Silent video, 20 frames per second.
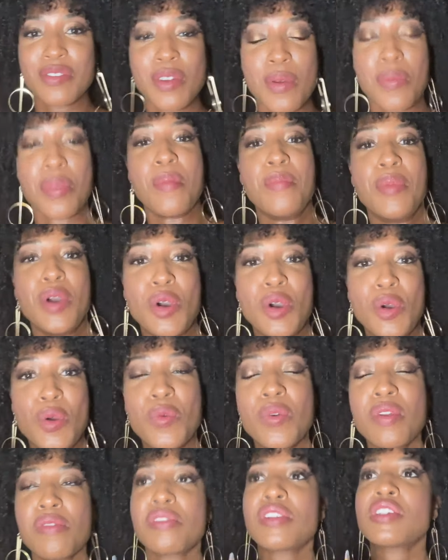from the boat.
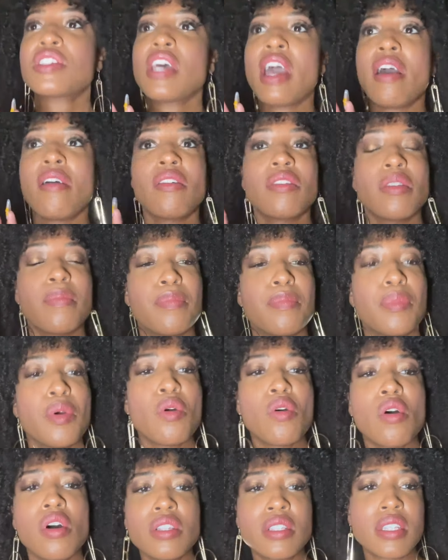We were just out on the boat
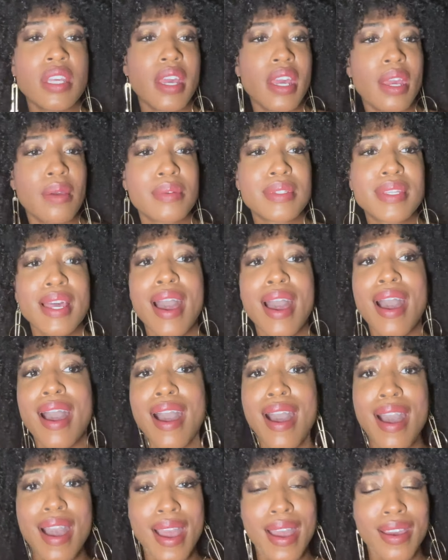all day, it was
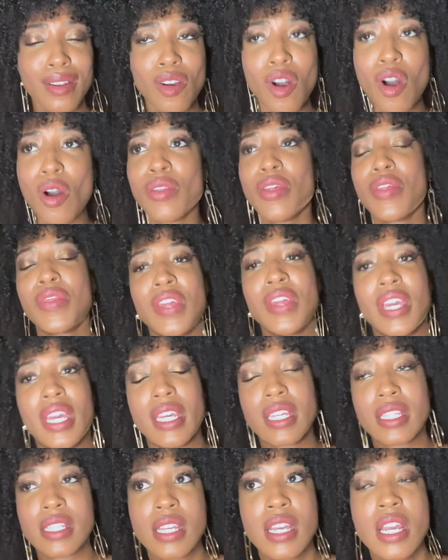hot, all the things.